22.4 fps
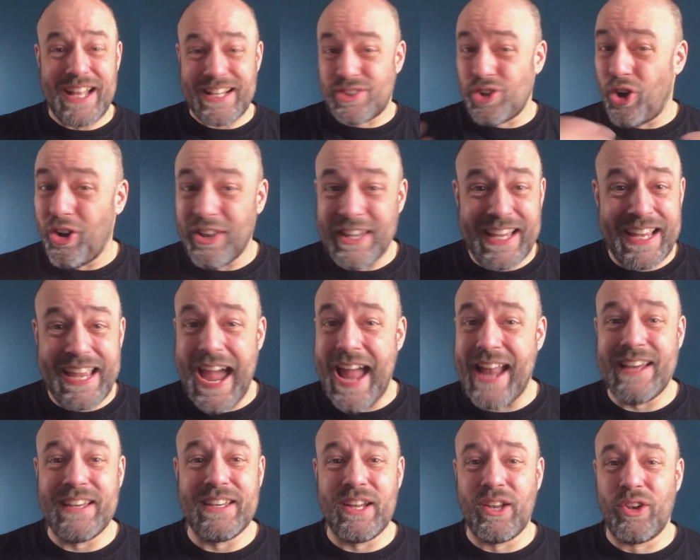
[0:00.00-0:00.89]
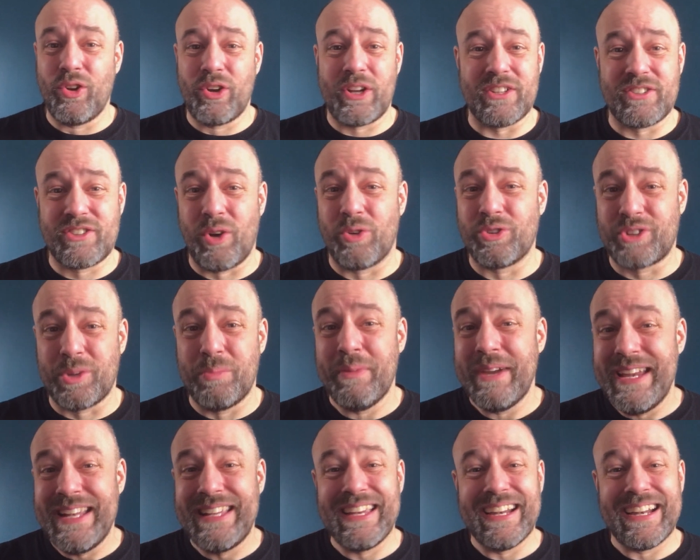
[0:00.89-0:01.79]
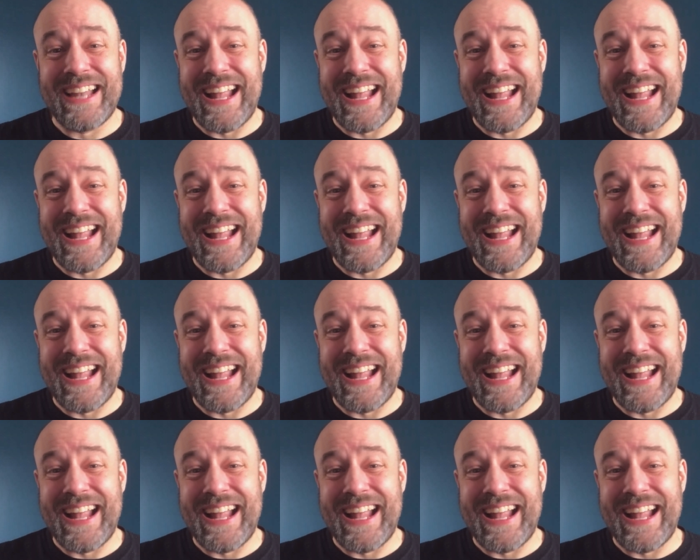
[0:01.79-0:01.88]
that's all you're getting. You look at social media,